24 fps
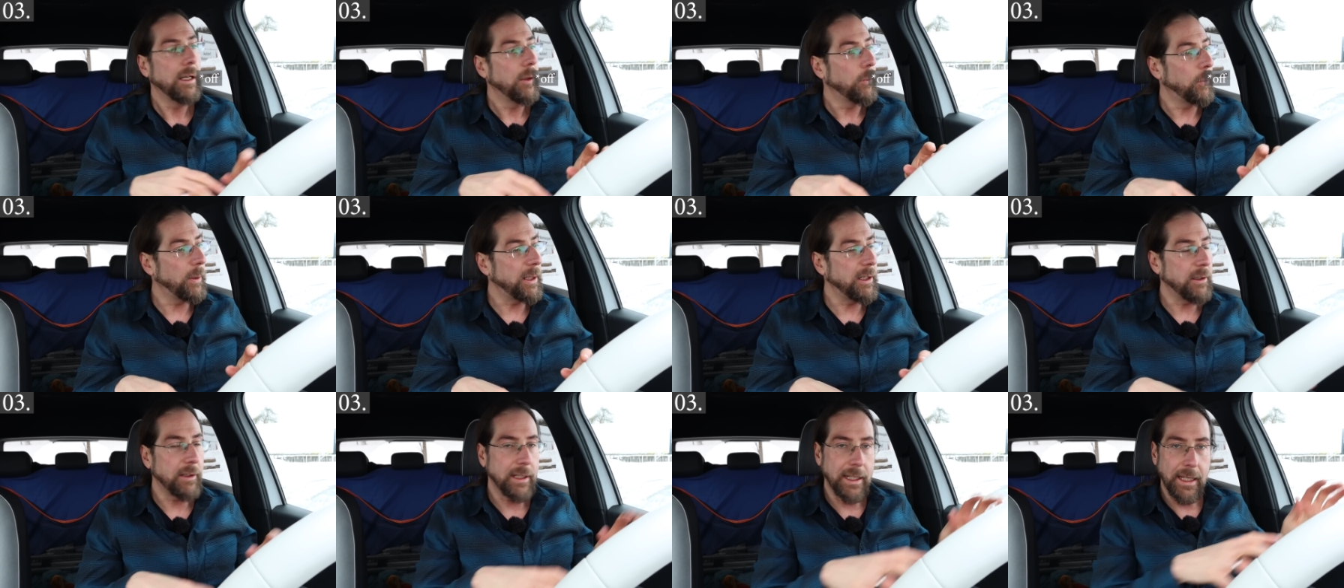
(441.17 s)

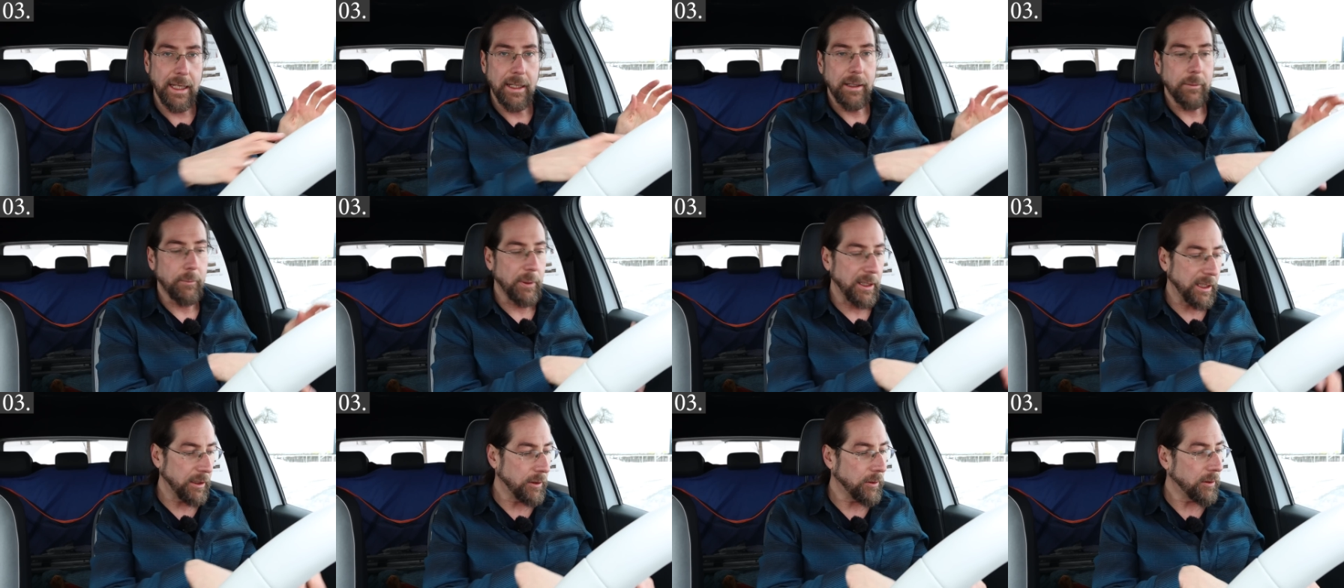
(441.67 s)

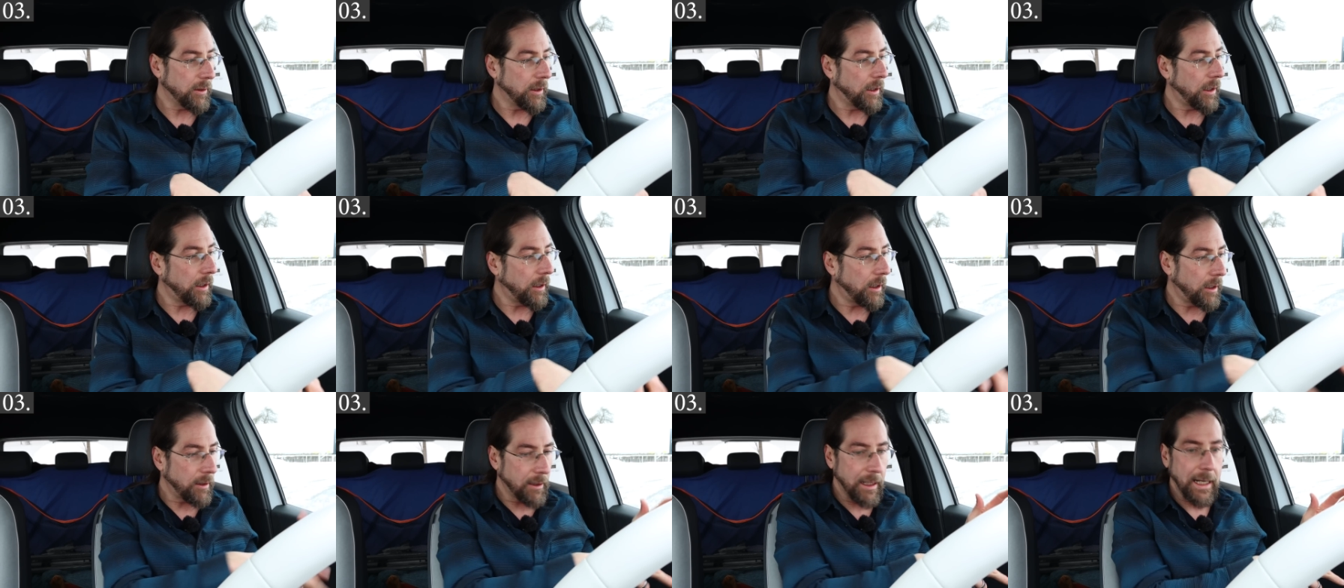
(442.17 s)
When you
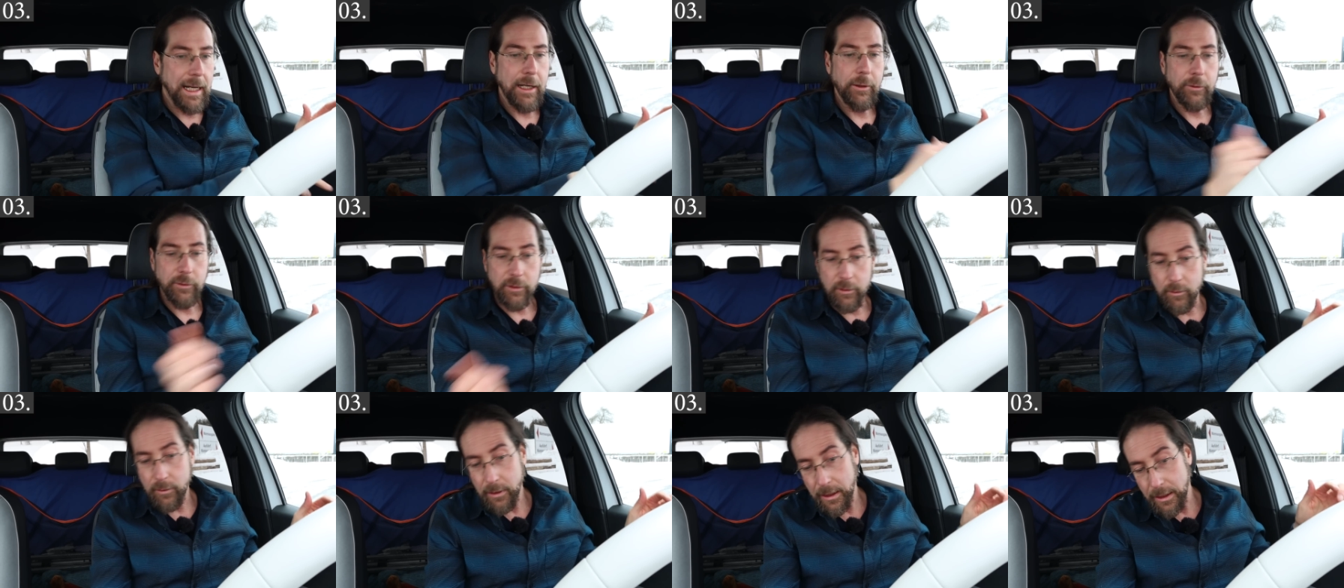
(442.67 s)
are
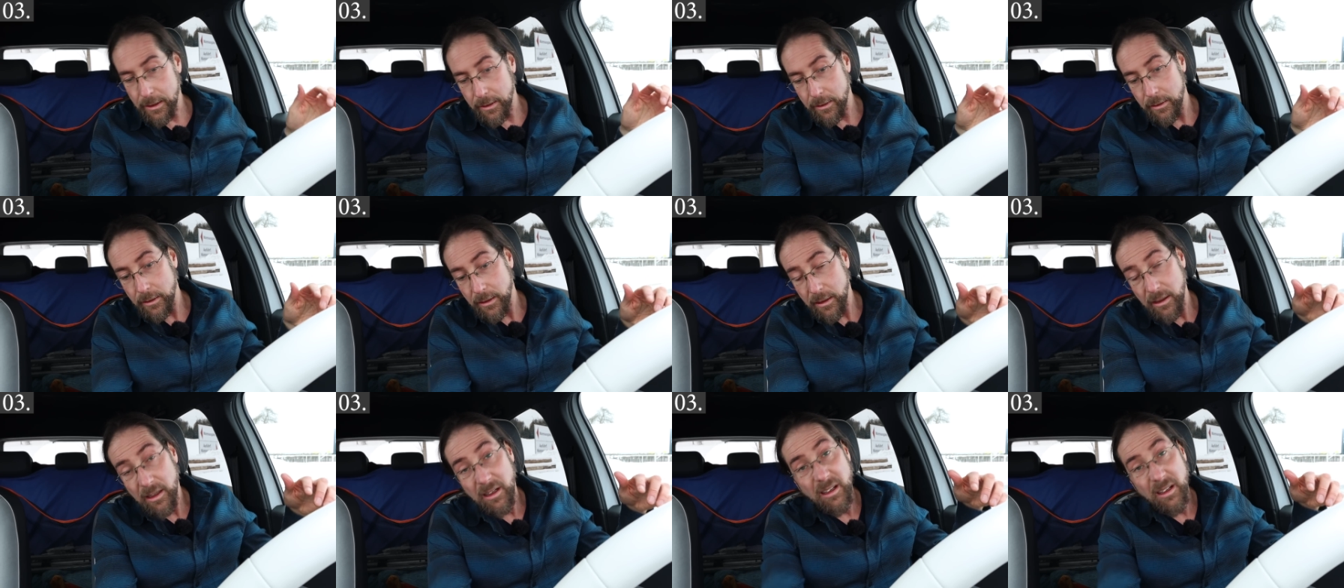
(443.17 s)
out, you can